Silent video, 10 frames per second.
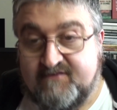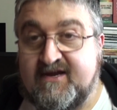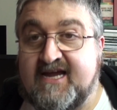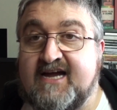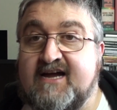We
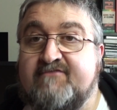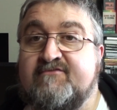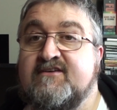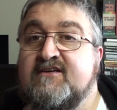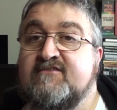have
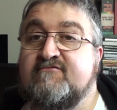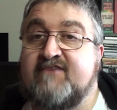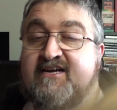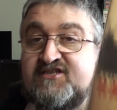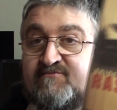
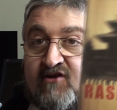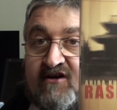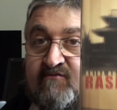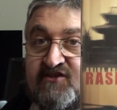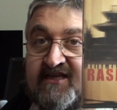
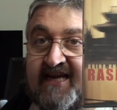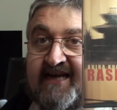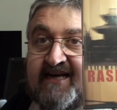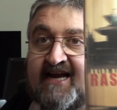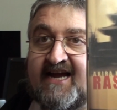Rashomon, which
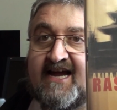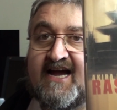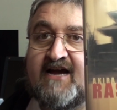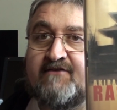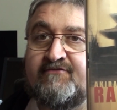again I
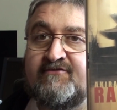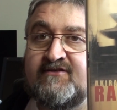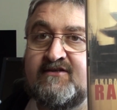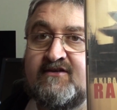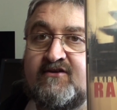have
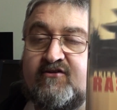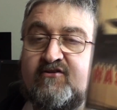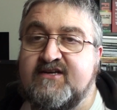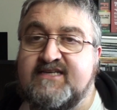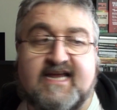
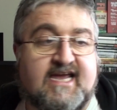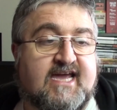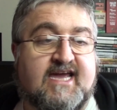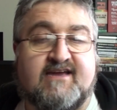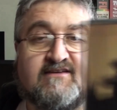on
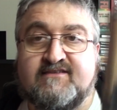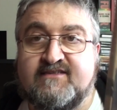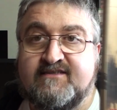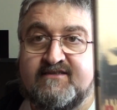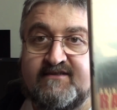
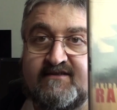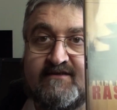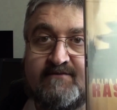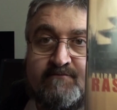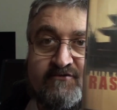
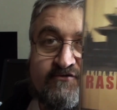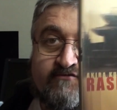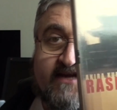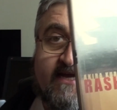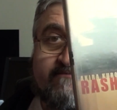
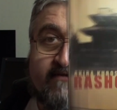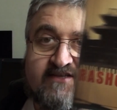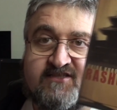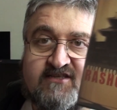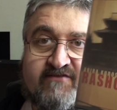Blu-ray, but
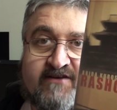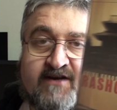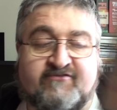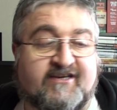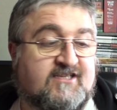it's good to have a
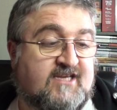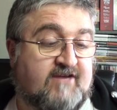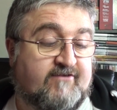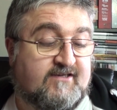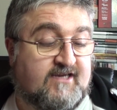
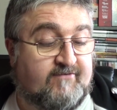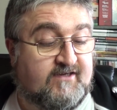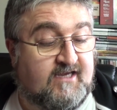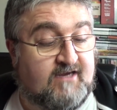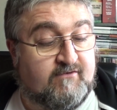Criterion
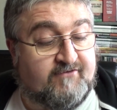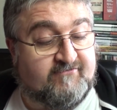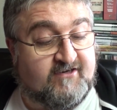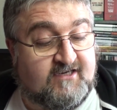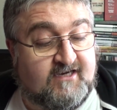DVD with the
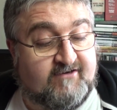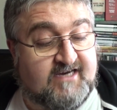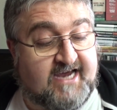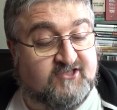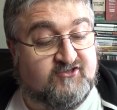Criterion
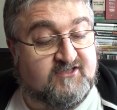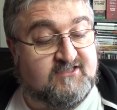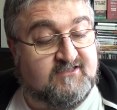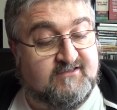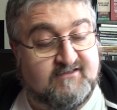
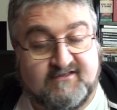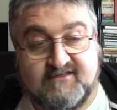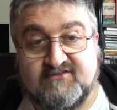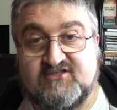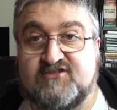extras.
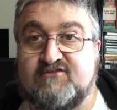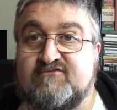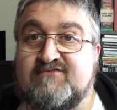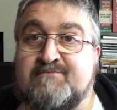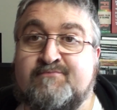
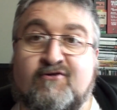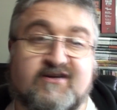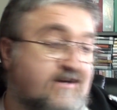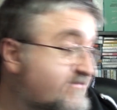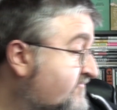So I bought
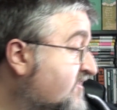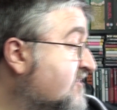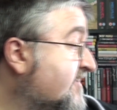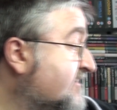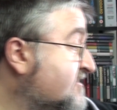it for a
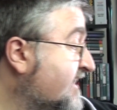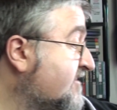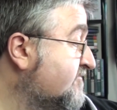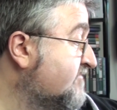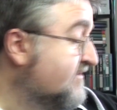collector's
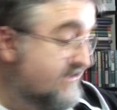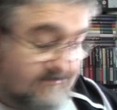item